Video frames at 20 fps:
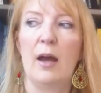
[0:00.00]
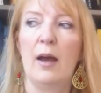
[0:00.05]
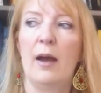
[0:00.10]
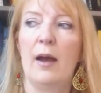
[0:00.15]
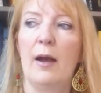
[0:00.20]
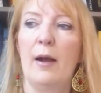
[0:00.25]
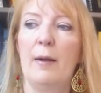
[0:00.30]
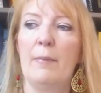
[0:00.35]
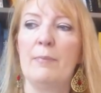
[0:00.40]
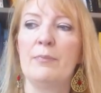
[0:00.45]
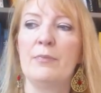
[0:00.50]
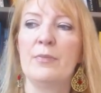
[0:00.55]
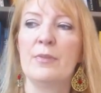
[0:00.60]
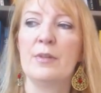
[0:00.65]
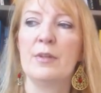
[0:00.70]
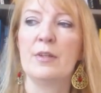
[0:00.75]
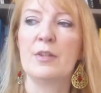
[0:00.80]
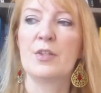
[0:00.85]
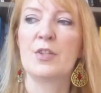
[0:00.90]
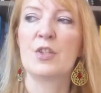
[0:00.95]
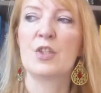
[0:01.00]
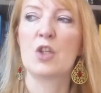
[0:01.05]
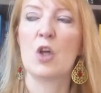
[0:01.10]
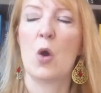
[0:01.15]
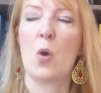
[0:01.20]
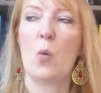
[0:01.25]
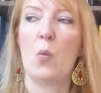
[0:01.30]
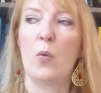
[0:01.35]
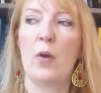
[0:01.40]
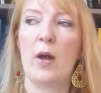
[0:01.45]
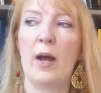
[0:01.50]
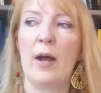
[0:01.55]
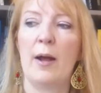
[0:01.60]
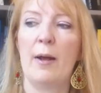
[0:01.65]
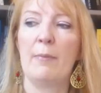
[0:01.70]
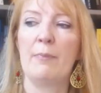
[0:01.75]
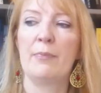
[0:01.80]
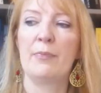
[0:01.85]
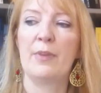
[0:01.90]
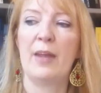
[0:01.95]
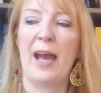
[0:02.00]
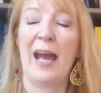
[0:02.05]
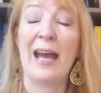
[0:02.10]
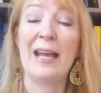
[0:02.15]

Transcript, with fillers: Um, so, um,